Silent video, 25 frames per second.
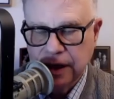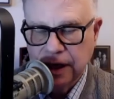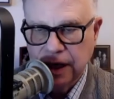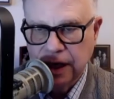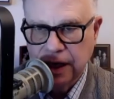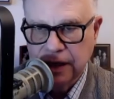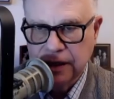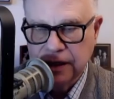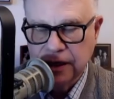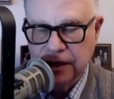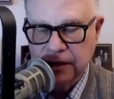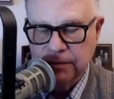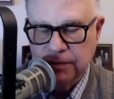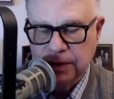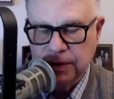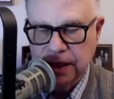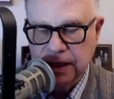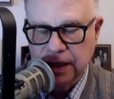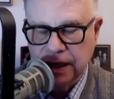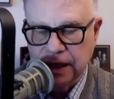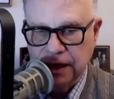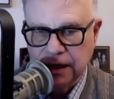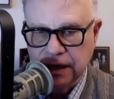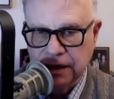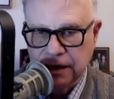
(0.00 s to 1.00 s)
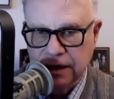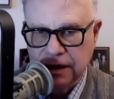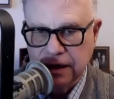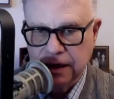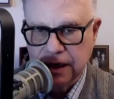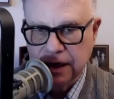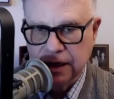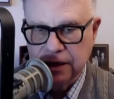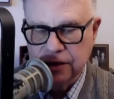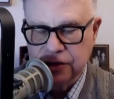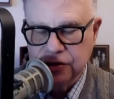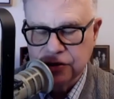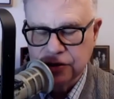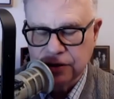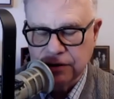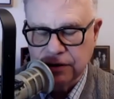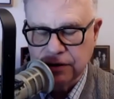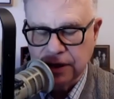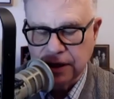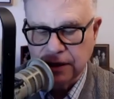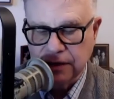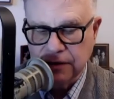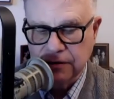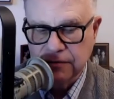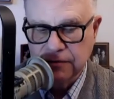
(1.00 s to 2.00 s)
and there began a
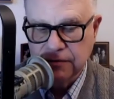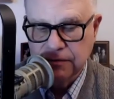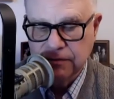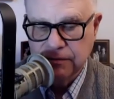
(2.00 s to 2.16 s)
journey